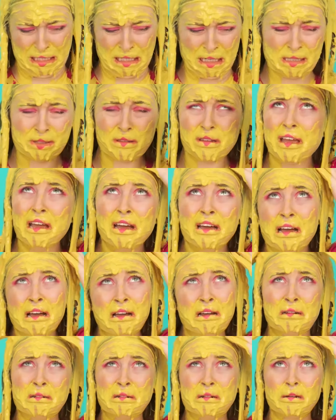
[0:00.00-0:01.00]
Oh,
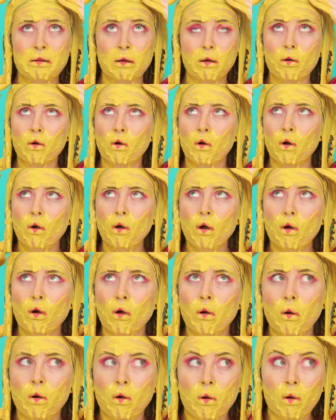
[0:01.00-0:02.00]
something fell
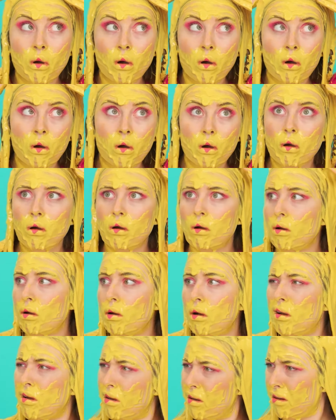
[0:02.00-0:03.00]
out.
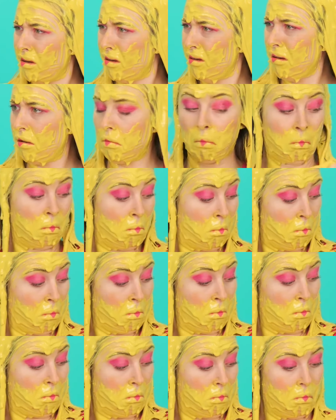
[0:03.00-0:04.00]
Wait,
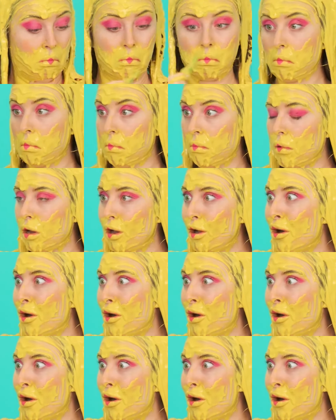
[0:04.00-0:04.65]
Mary,